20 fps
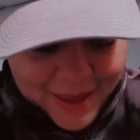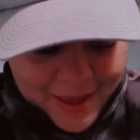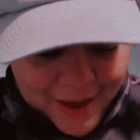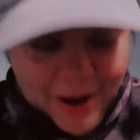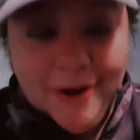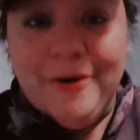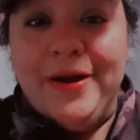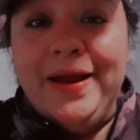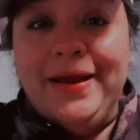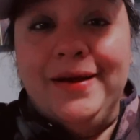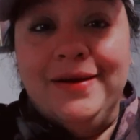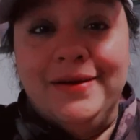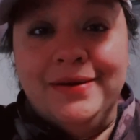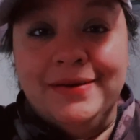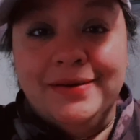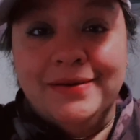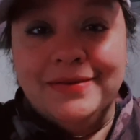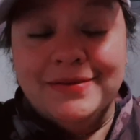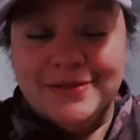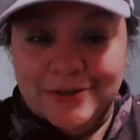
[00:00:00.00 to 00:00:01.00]
All right,
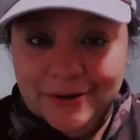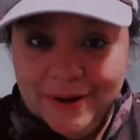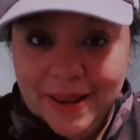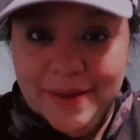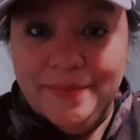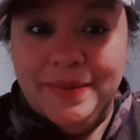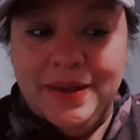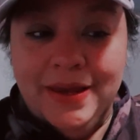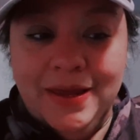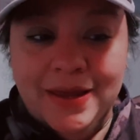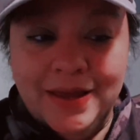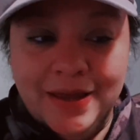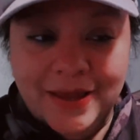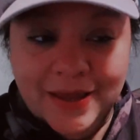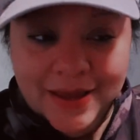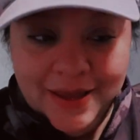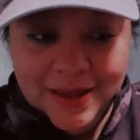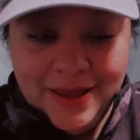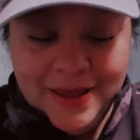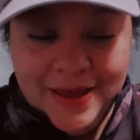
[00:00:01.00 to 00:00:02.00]
so let me
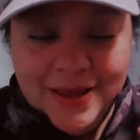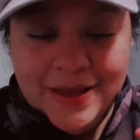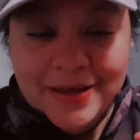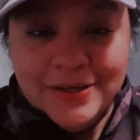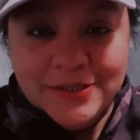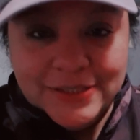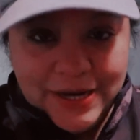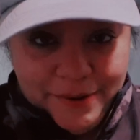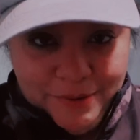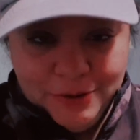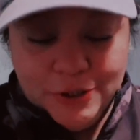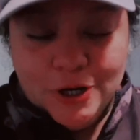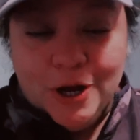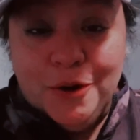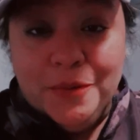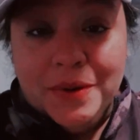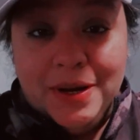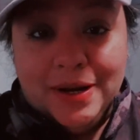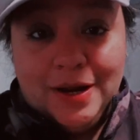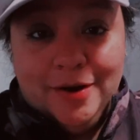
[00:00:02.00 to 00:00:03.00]
share with y'all
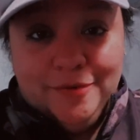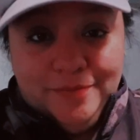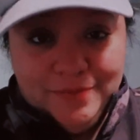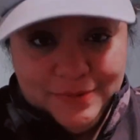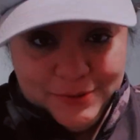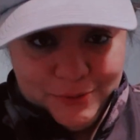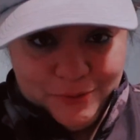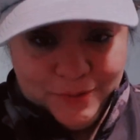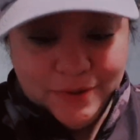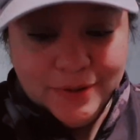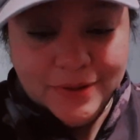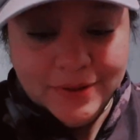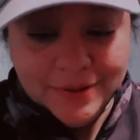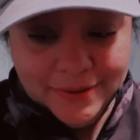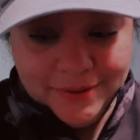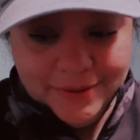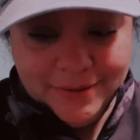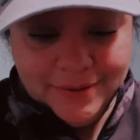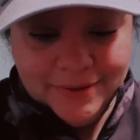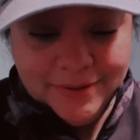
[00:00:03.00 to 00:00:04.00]
what I got from the store.
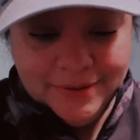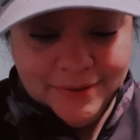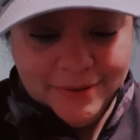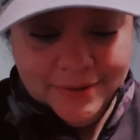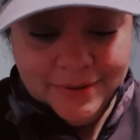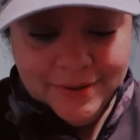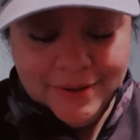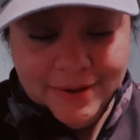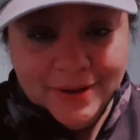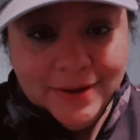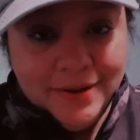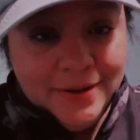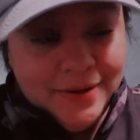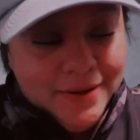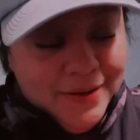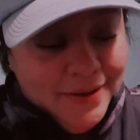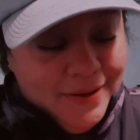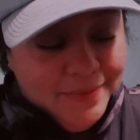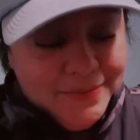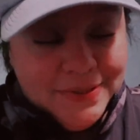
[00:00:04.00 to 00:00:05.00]

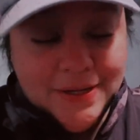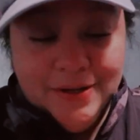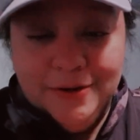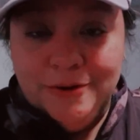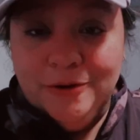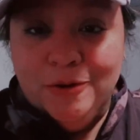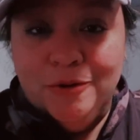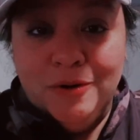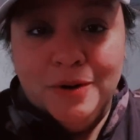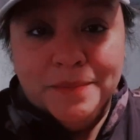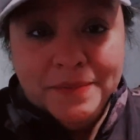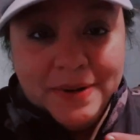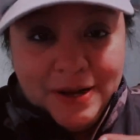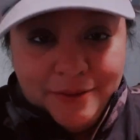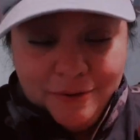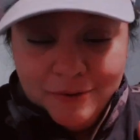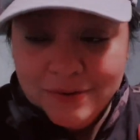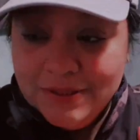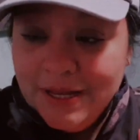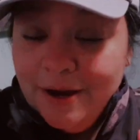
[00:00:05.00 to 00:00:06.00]
I'm telling you, going up and down
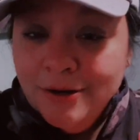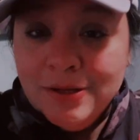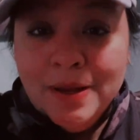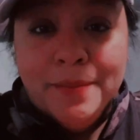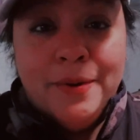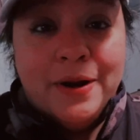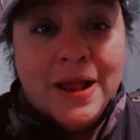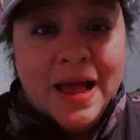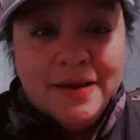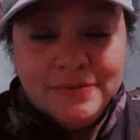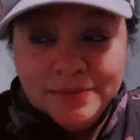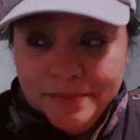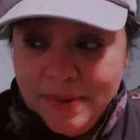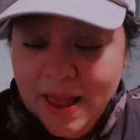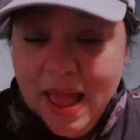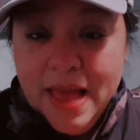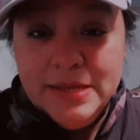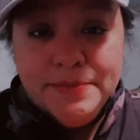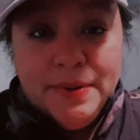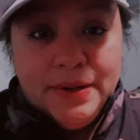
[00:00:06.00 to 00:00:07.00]
those stairs, I better have some
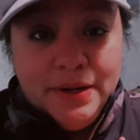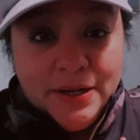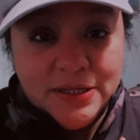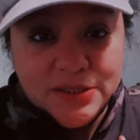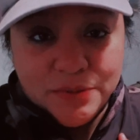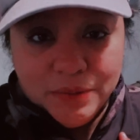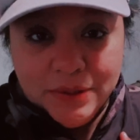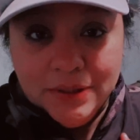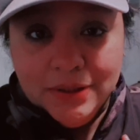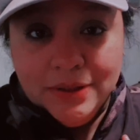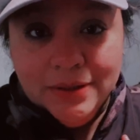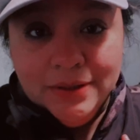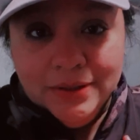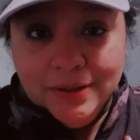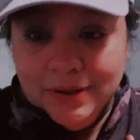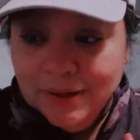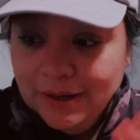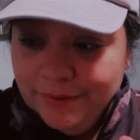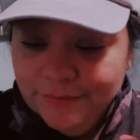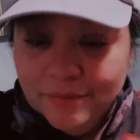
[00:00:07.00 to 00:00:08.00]
ads by next week.
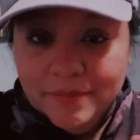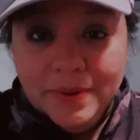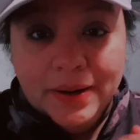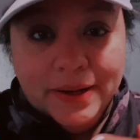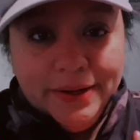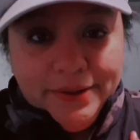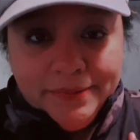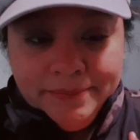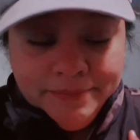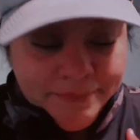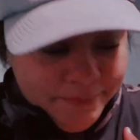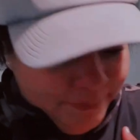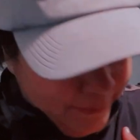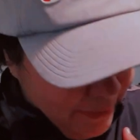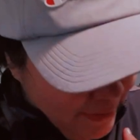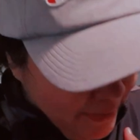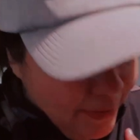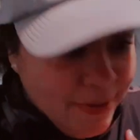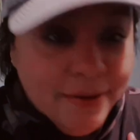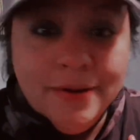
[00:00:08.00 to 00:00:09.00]
I ain't even playing.
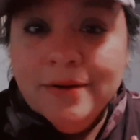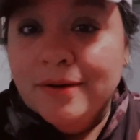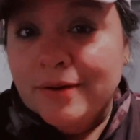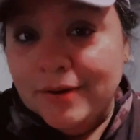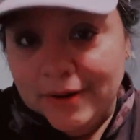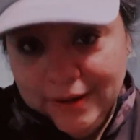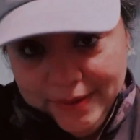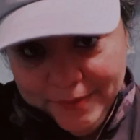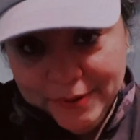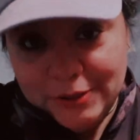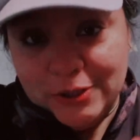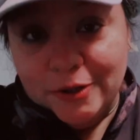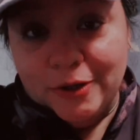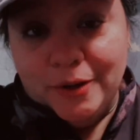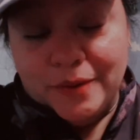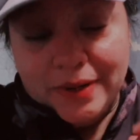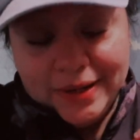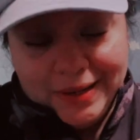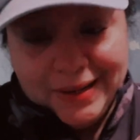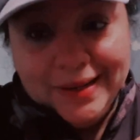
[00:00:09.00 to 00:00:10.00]
All right, let me show you
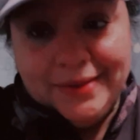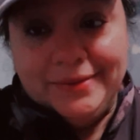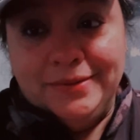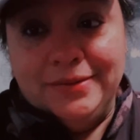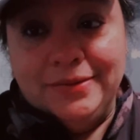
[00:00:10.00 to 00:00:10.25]
what I got. How